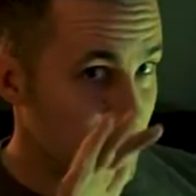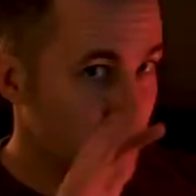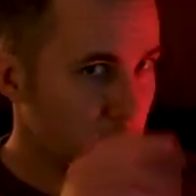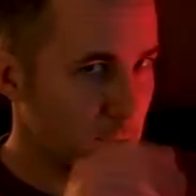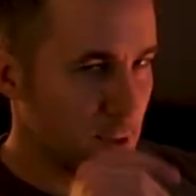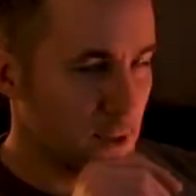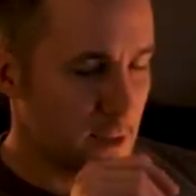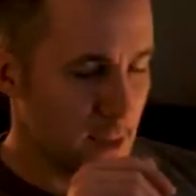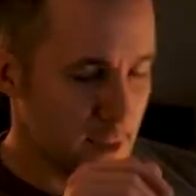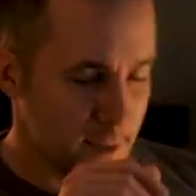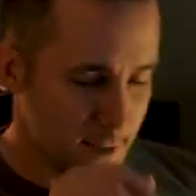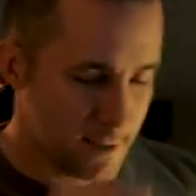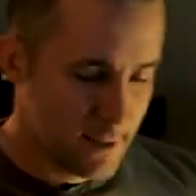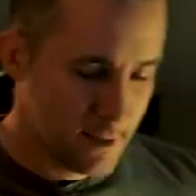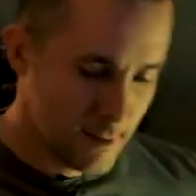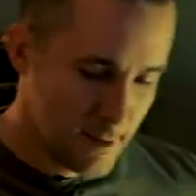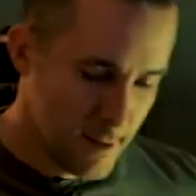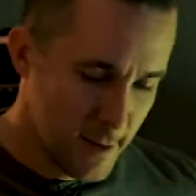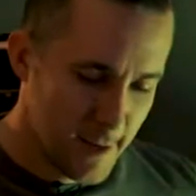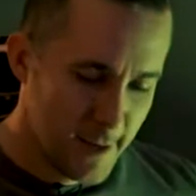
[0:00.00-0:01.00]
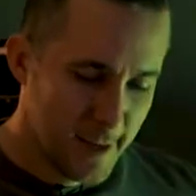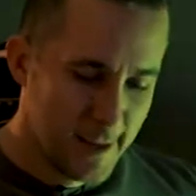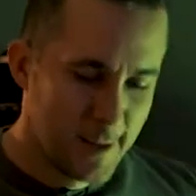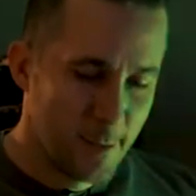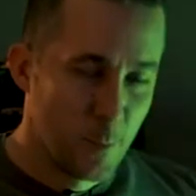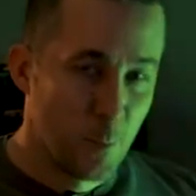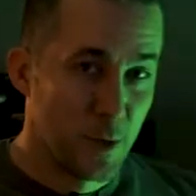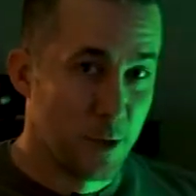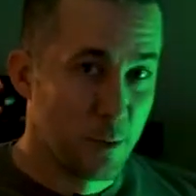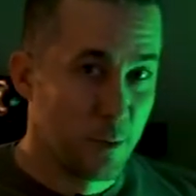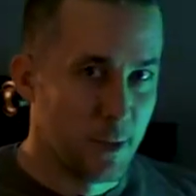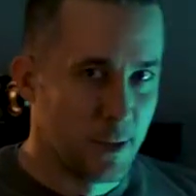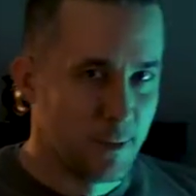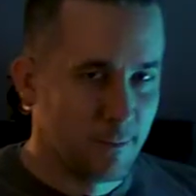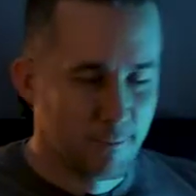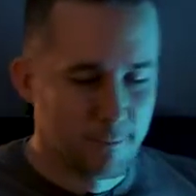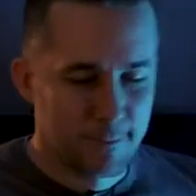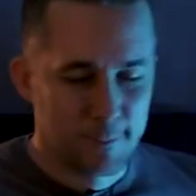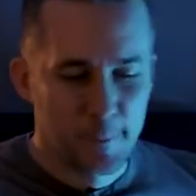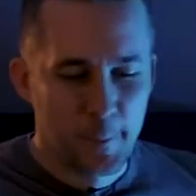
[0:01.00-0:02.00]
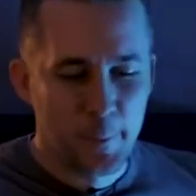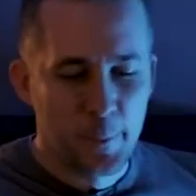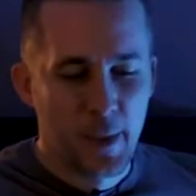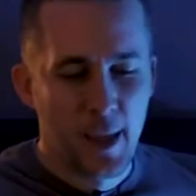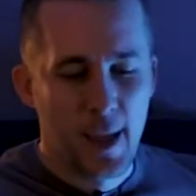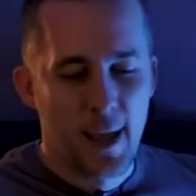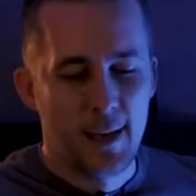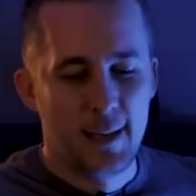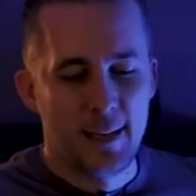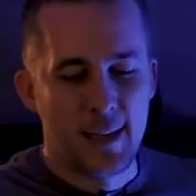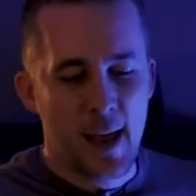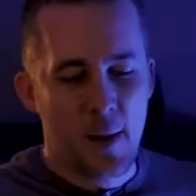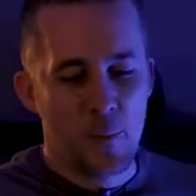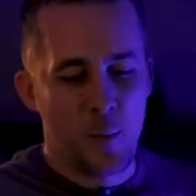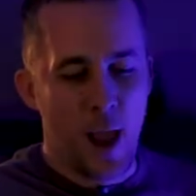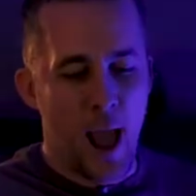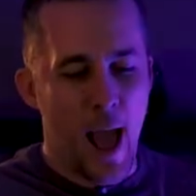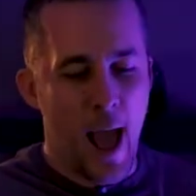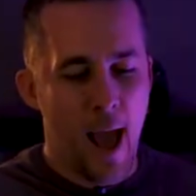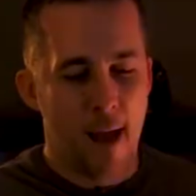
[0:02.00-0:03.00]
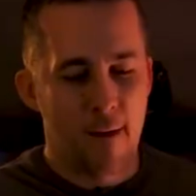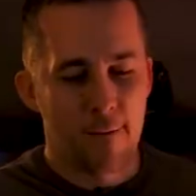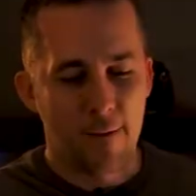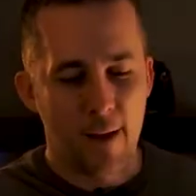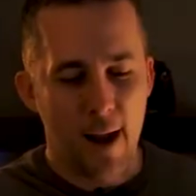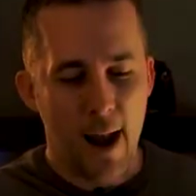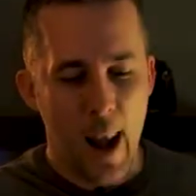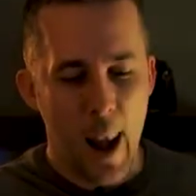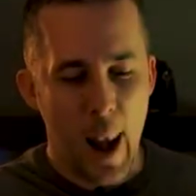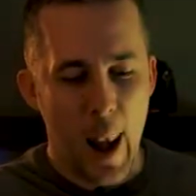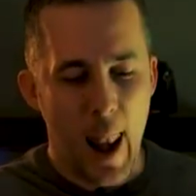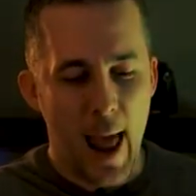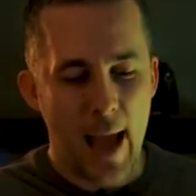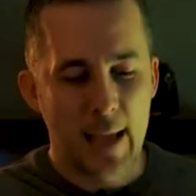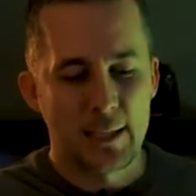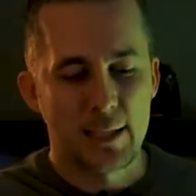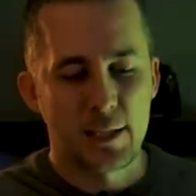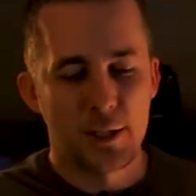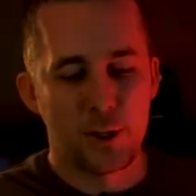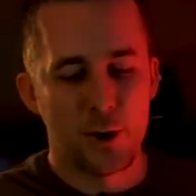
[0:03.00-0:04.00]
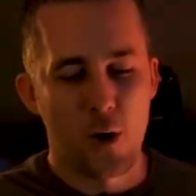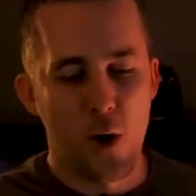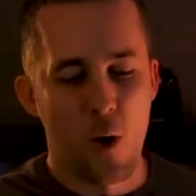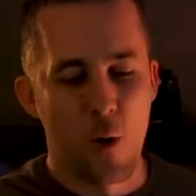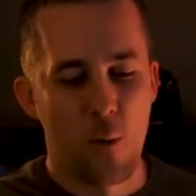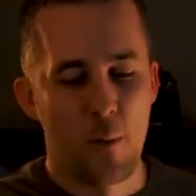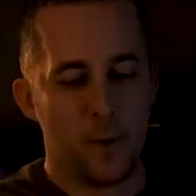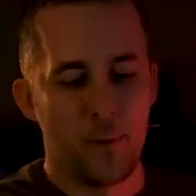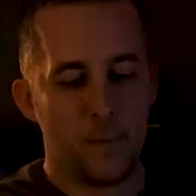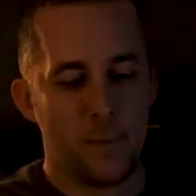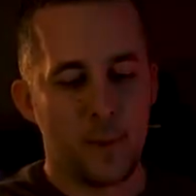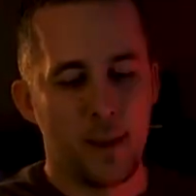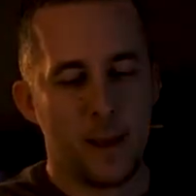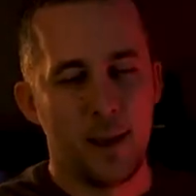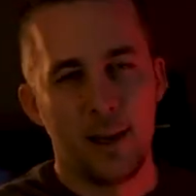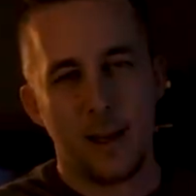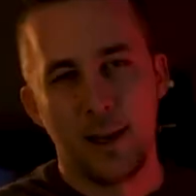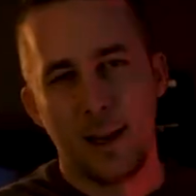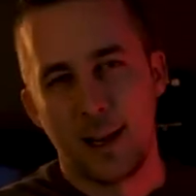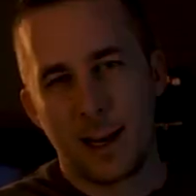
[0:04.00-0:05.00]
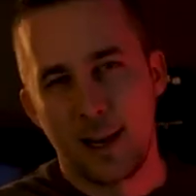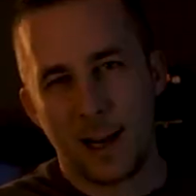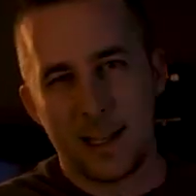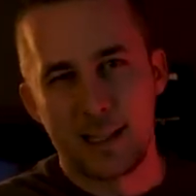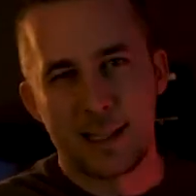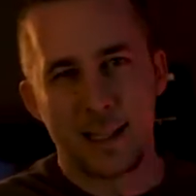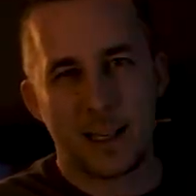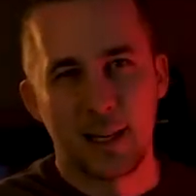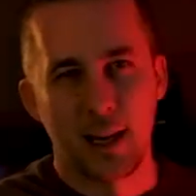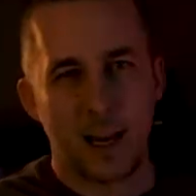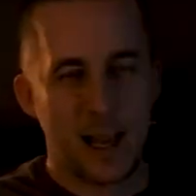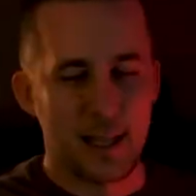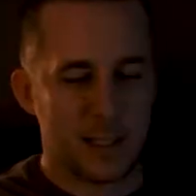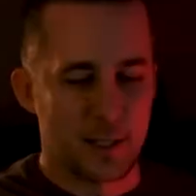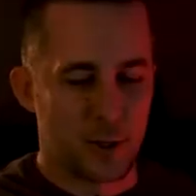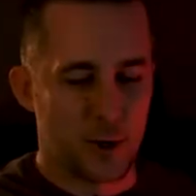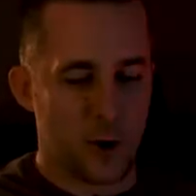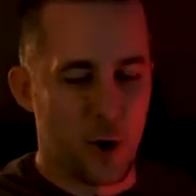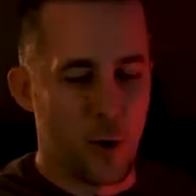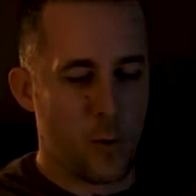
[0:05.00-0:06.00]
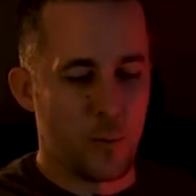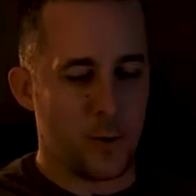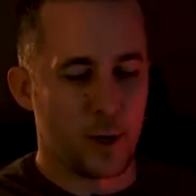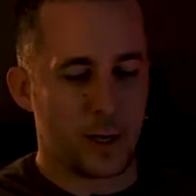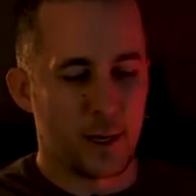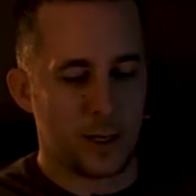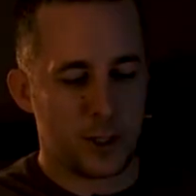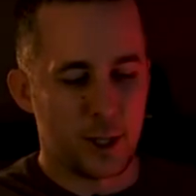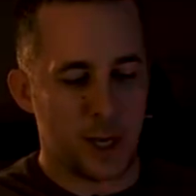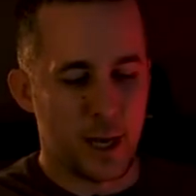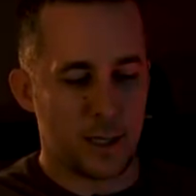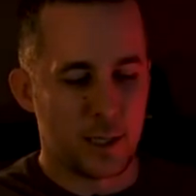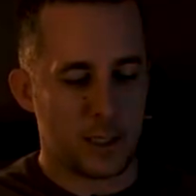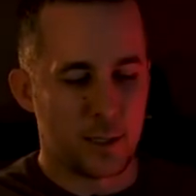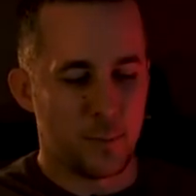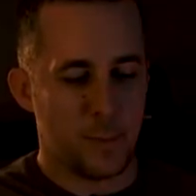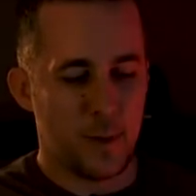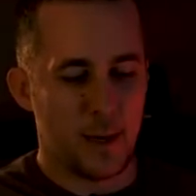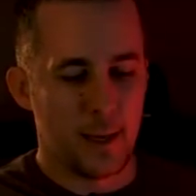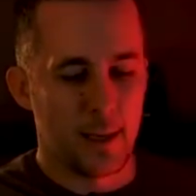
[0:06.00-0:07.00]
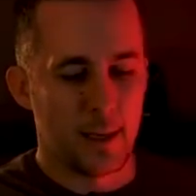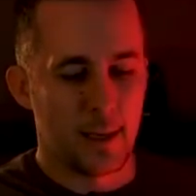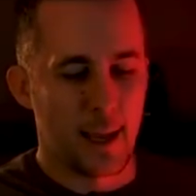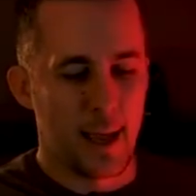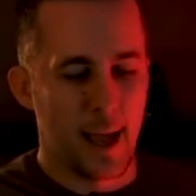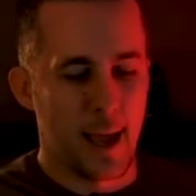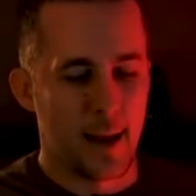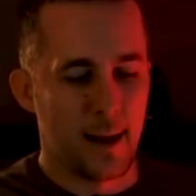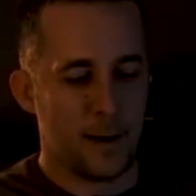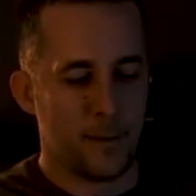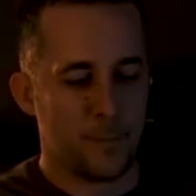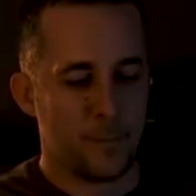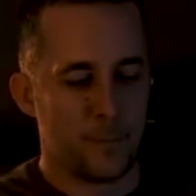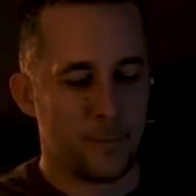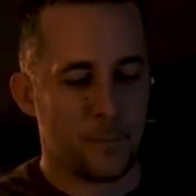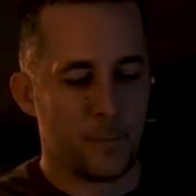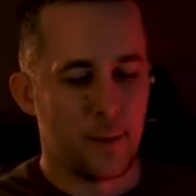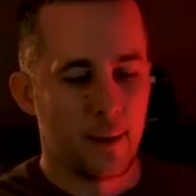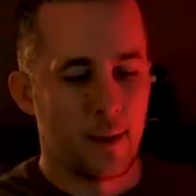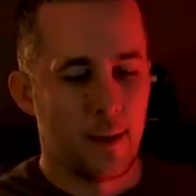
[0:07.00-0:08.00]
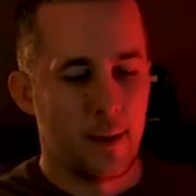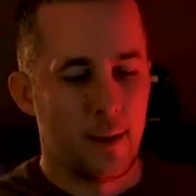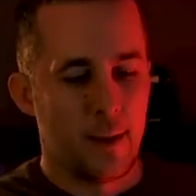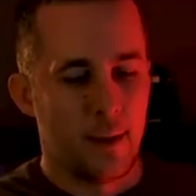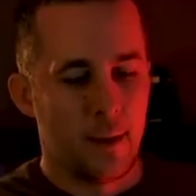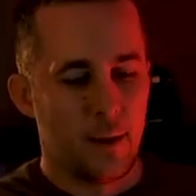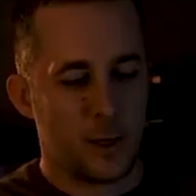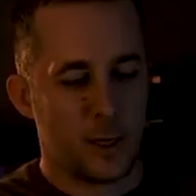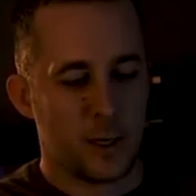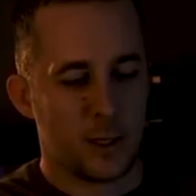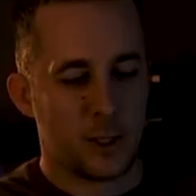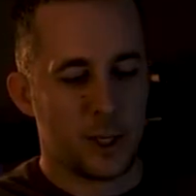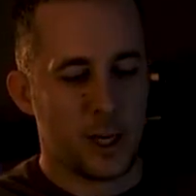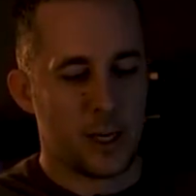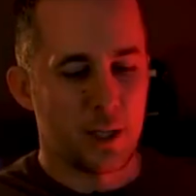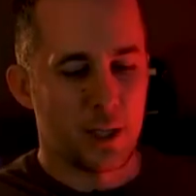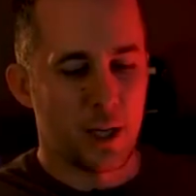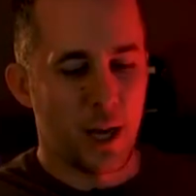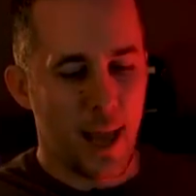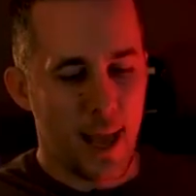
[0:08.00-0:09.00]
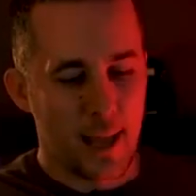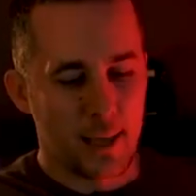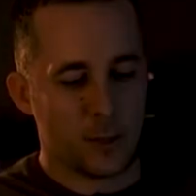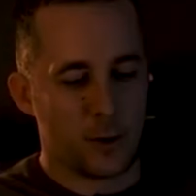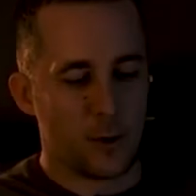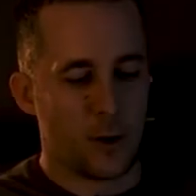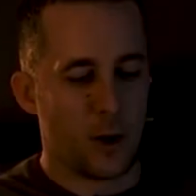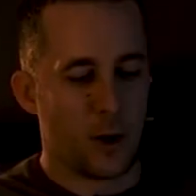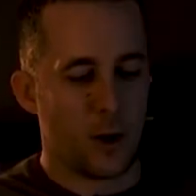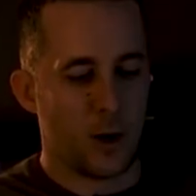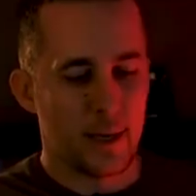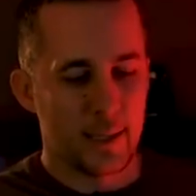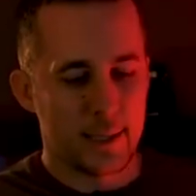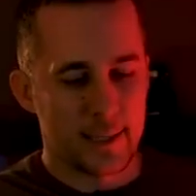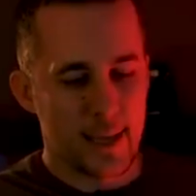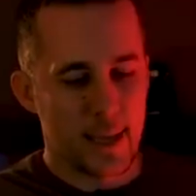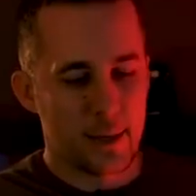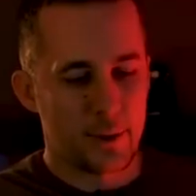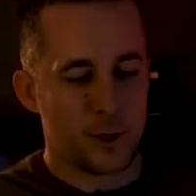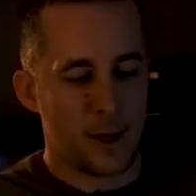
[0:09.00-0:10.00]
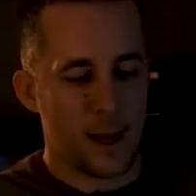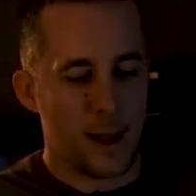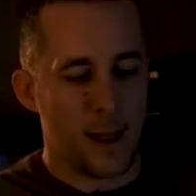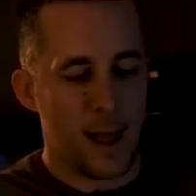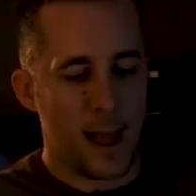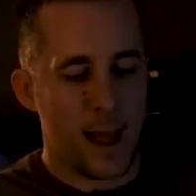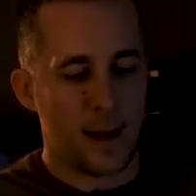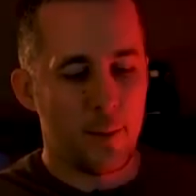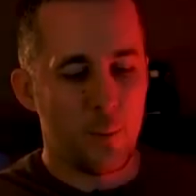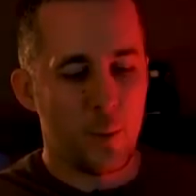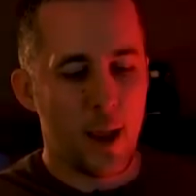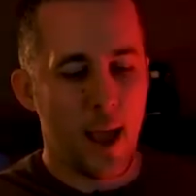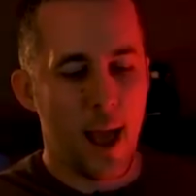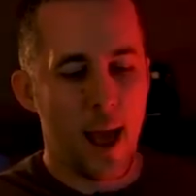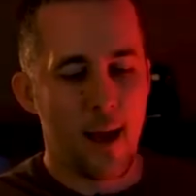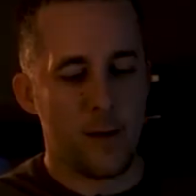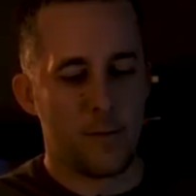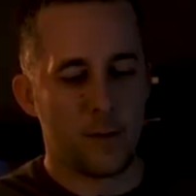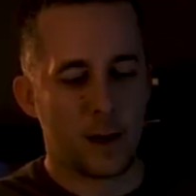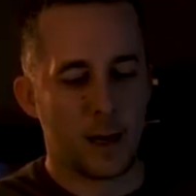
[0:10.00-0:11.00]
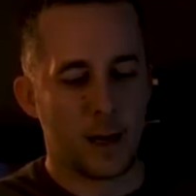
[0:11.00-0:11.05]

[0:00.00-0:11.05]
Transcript: don't dance with me. Then we have a light strobe, classical light strobe. You can change the speed again. You can change the light color, etc. And we have a